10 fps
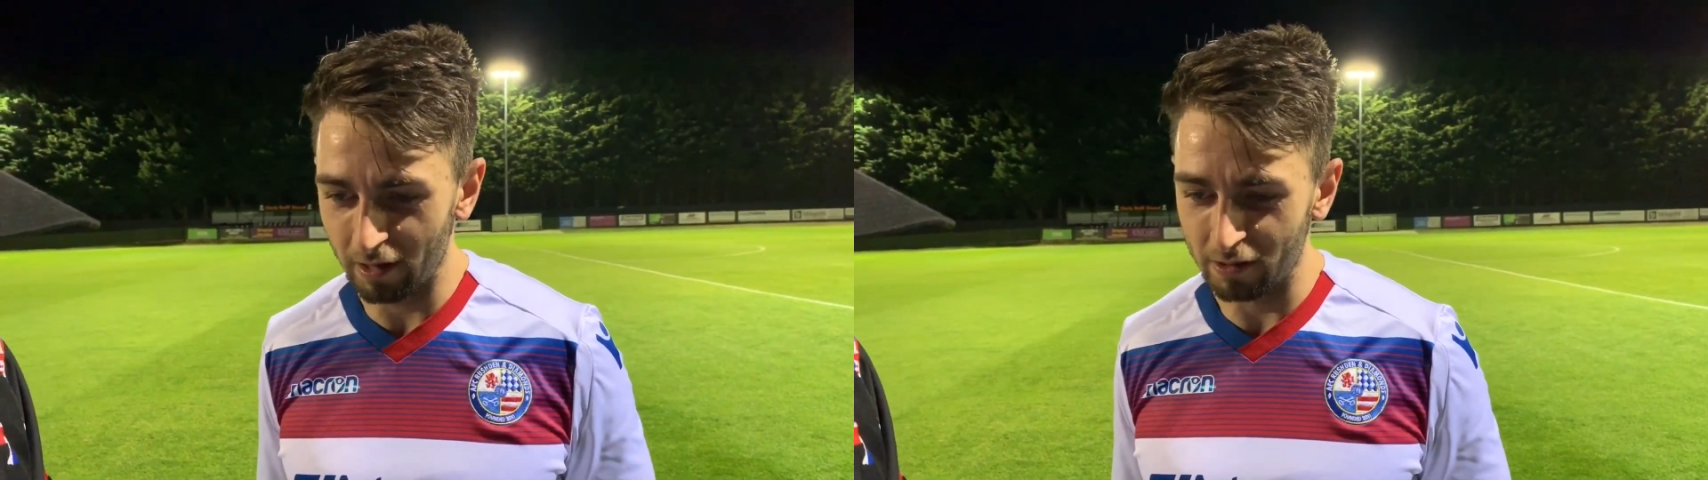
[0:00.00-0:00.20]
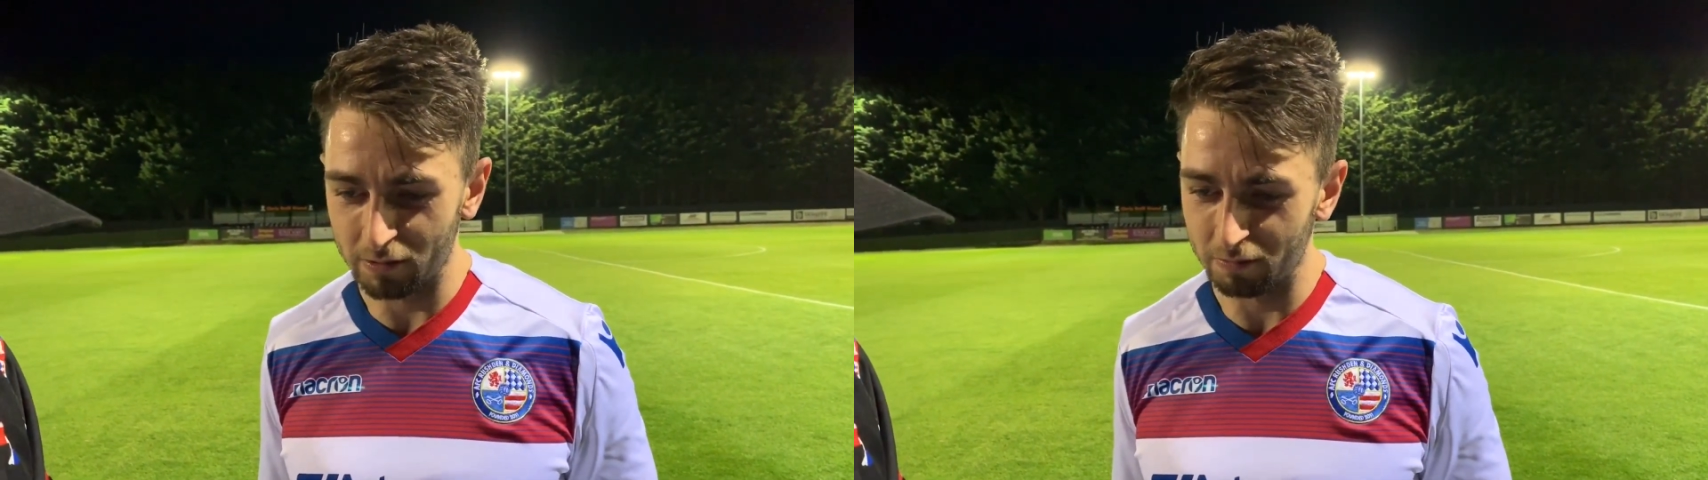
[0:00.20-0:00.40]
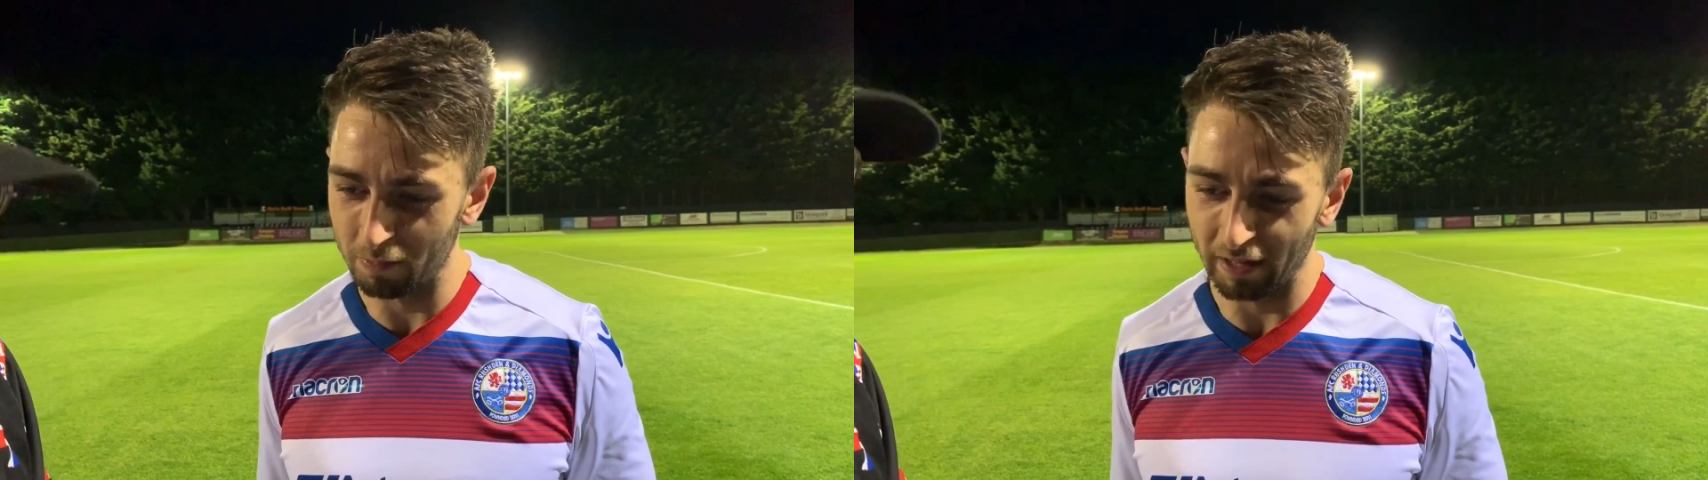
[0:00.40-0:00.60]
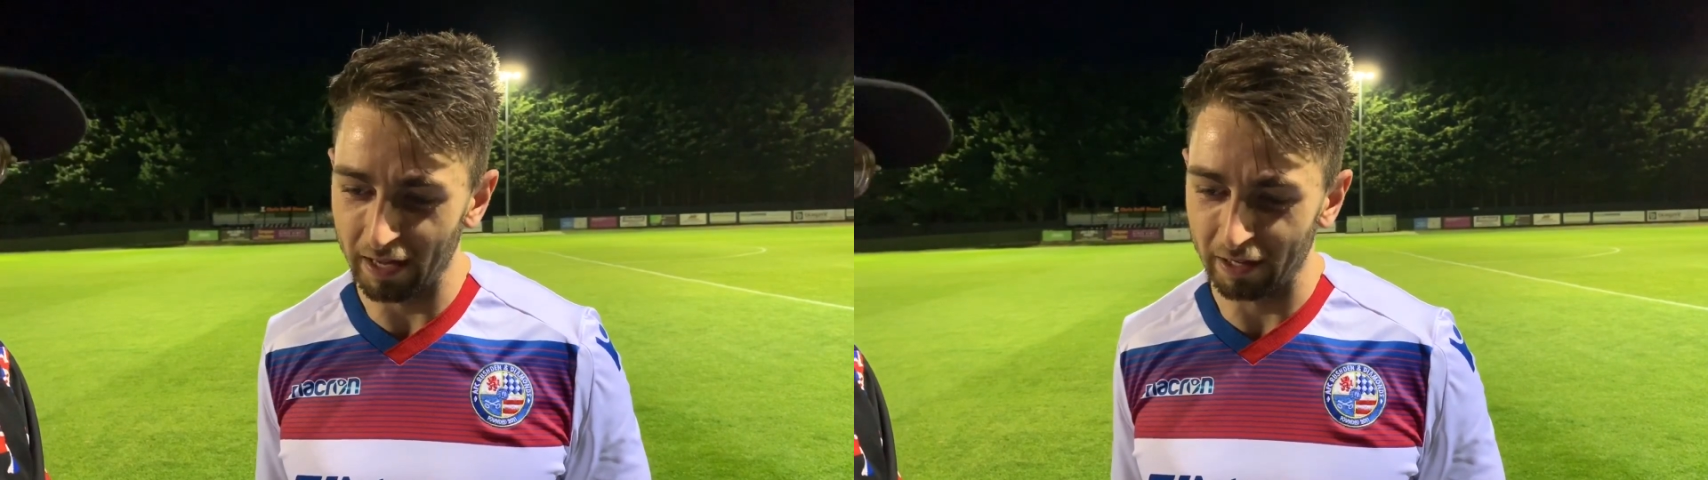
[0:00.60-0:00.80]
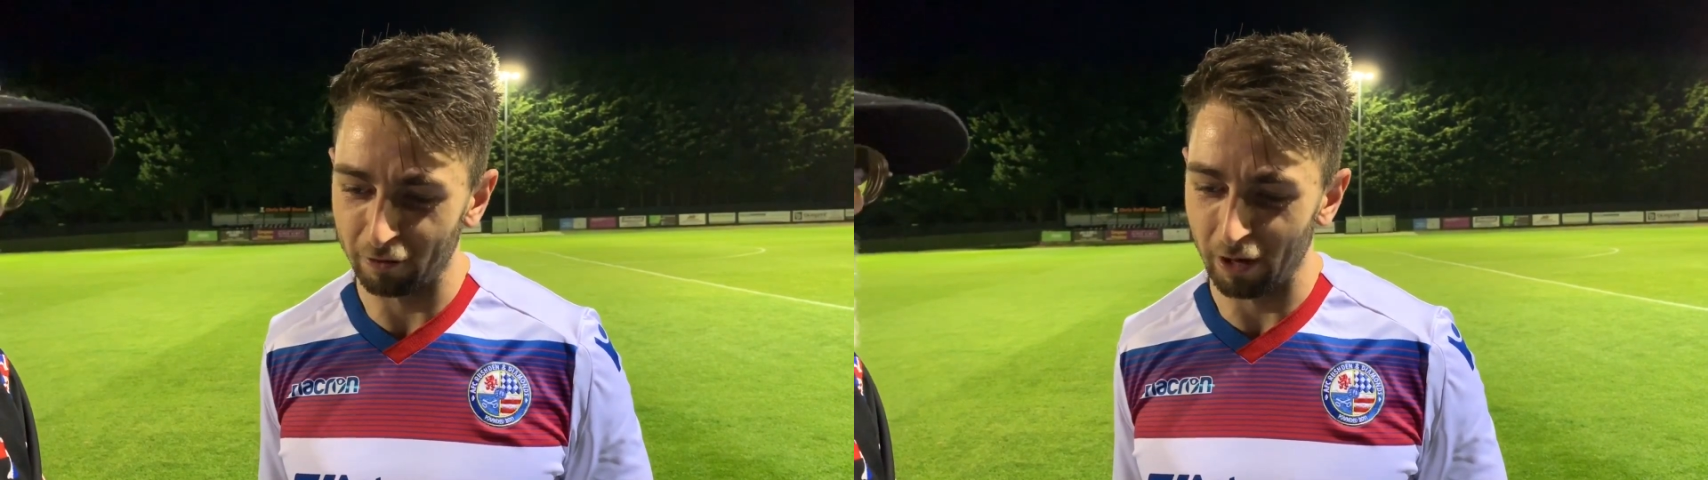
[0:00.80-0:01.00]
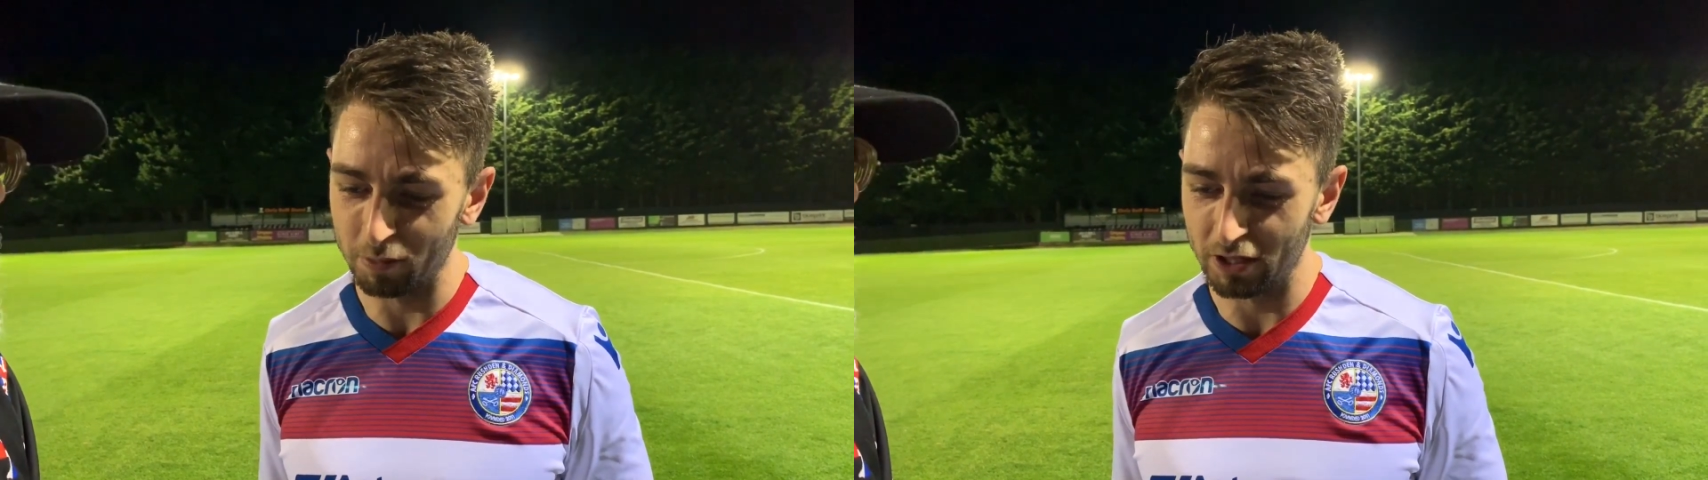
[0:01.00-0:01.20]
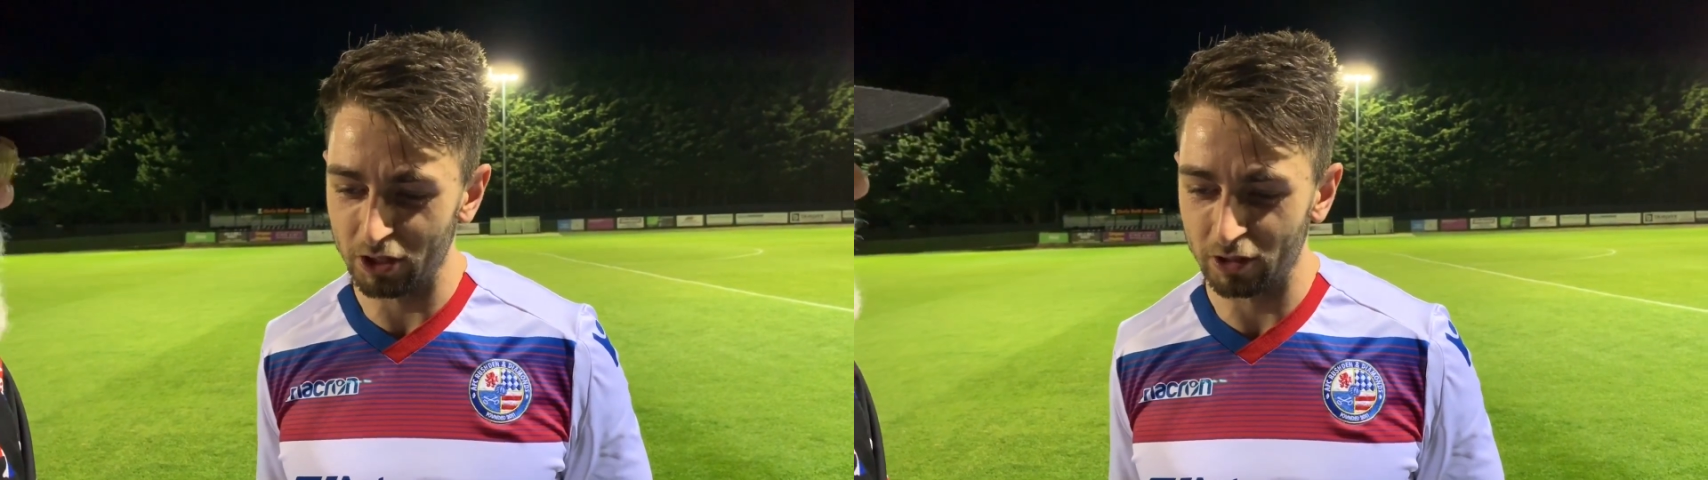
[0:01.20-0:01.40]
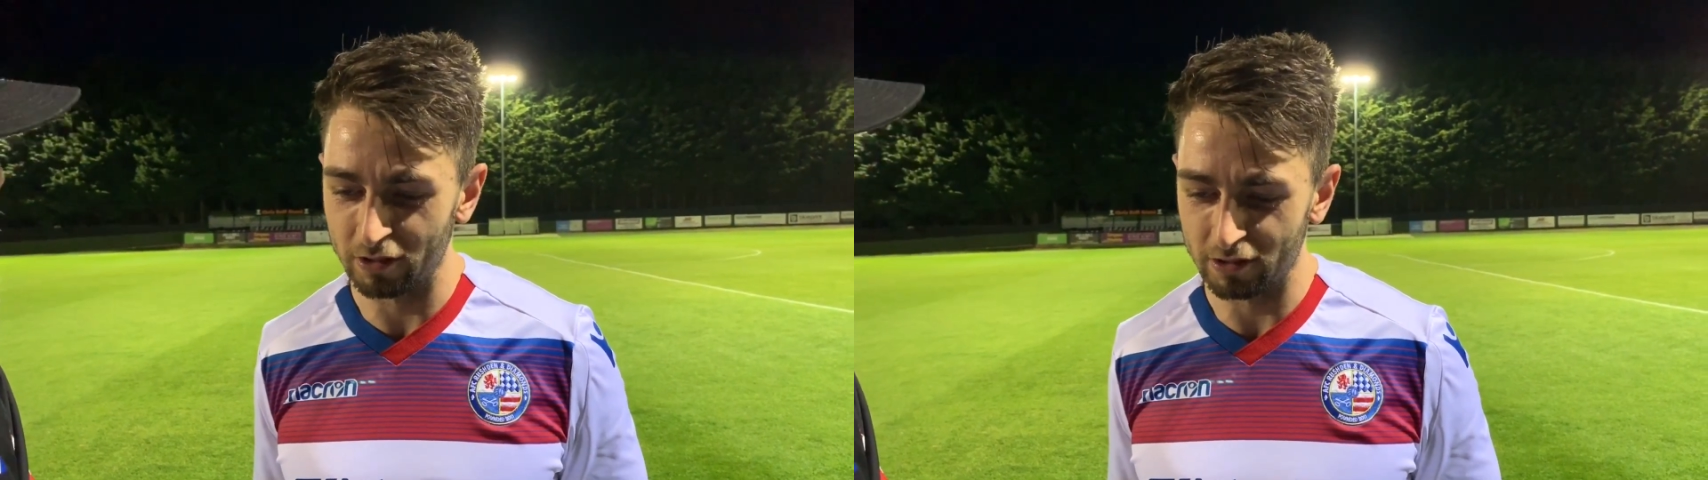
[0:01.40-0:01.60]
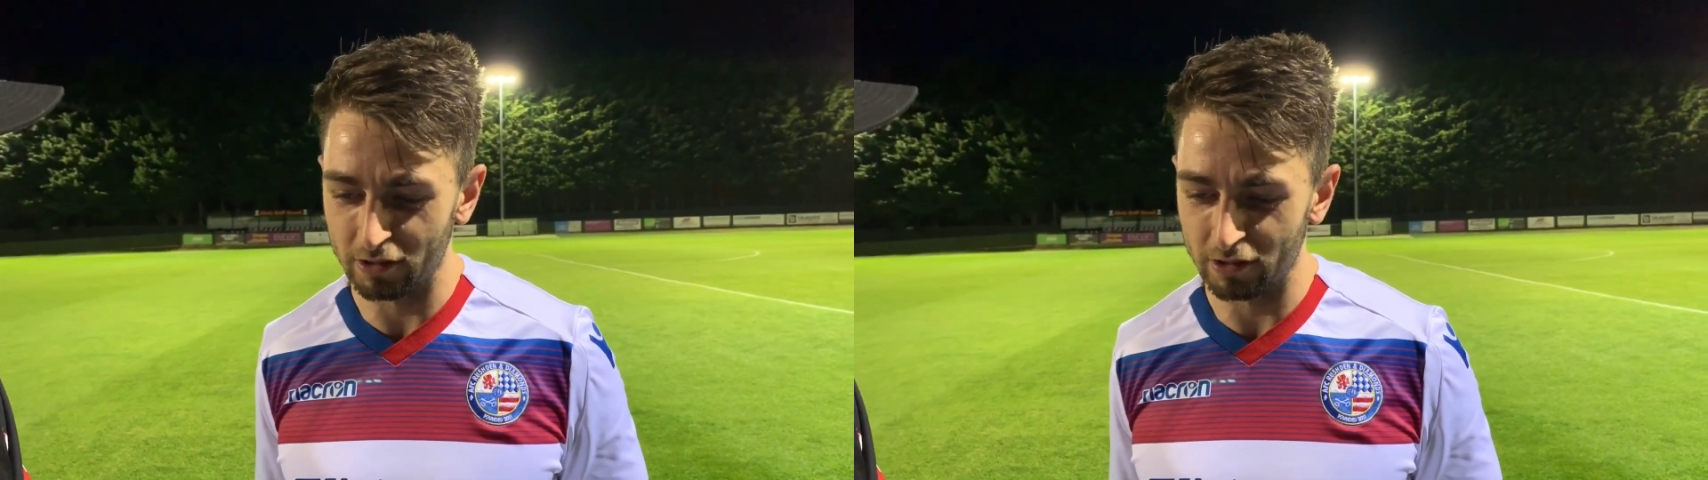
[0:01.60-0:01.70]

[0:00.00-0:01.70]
he's been getting in great positions,